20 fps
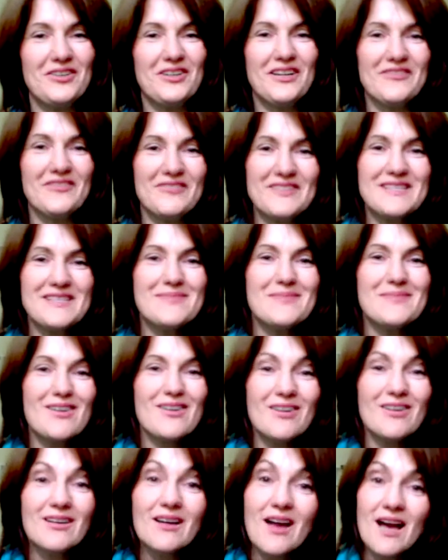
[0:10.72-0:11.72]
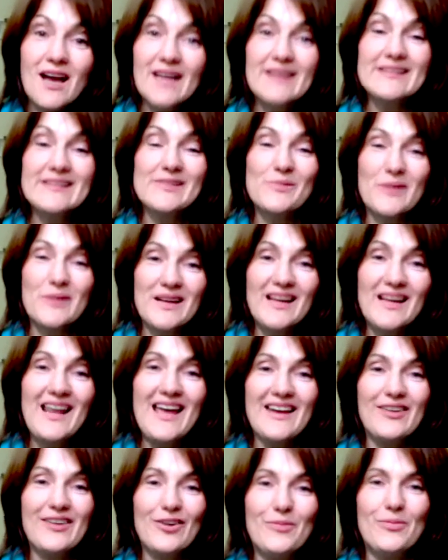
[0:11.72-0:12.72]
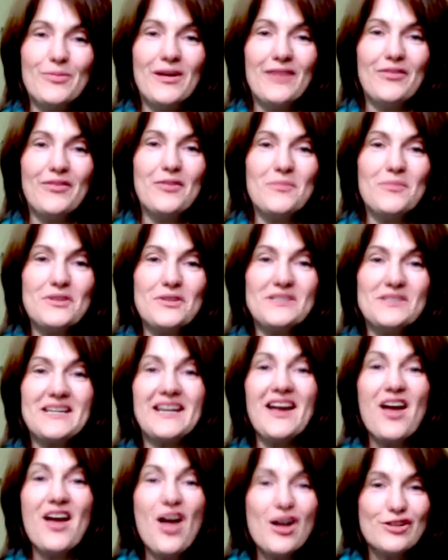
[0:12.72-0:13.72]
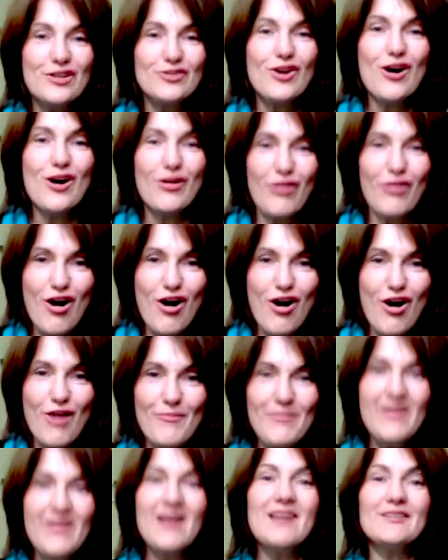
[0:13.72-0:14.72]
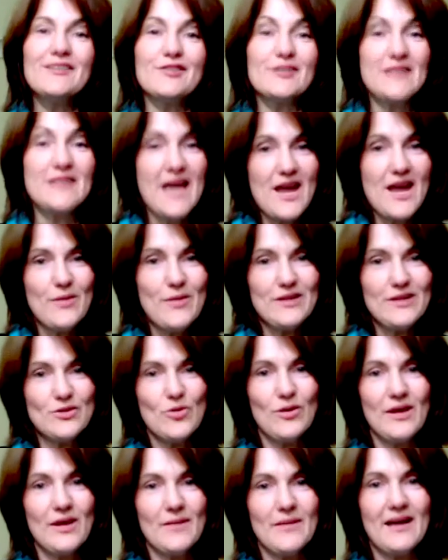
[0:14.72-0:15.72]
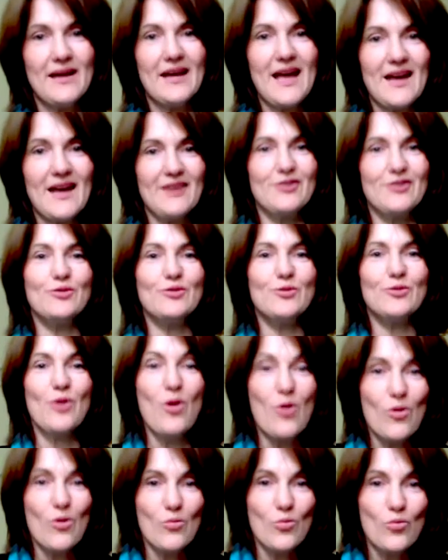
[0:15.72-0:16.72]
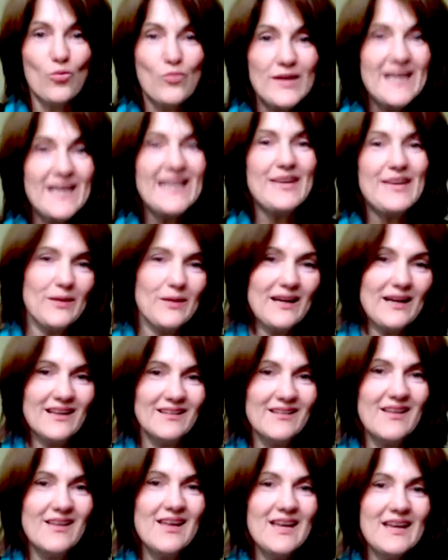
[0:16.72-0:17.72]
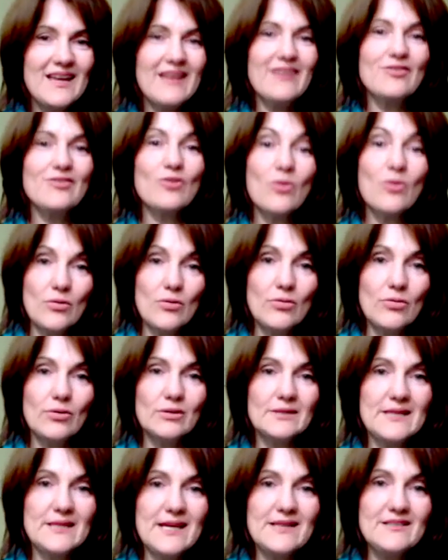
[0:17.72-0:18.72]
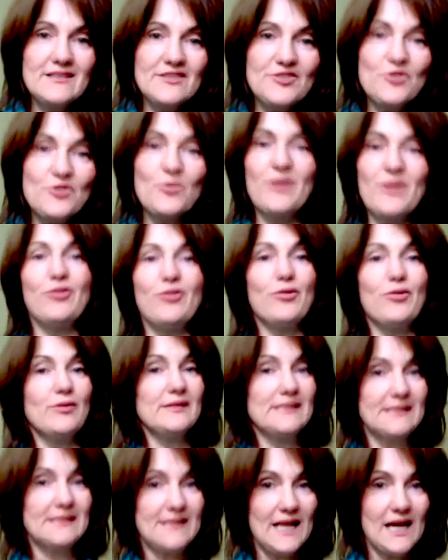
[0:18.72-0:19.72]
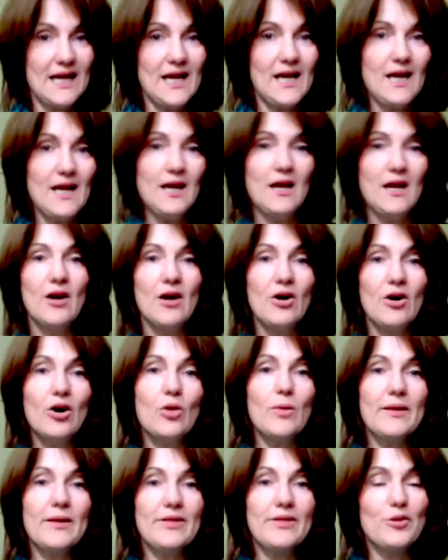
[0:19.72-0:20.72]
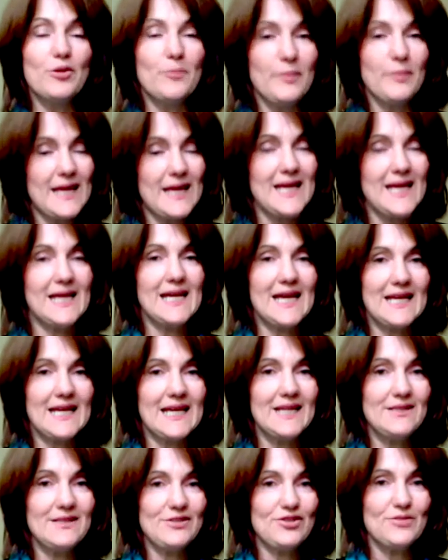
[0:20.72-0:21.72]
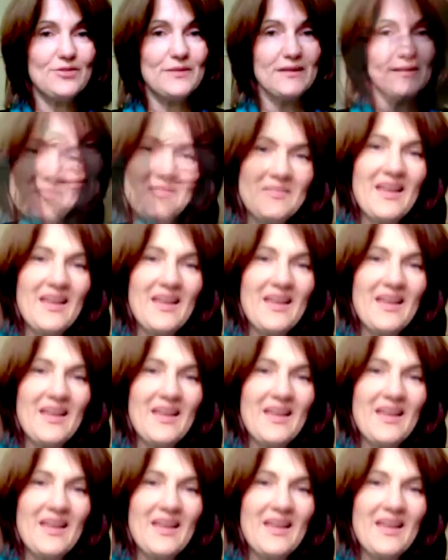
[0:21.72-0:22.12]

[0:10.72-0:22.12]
can visit me online as well at gobravomusic.com. Today we're talking about how to do really well in your oral tests, whether you're a singer or whether you play an instrument.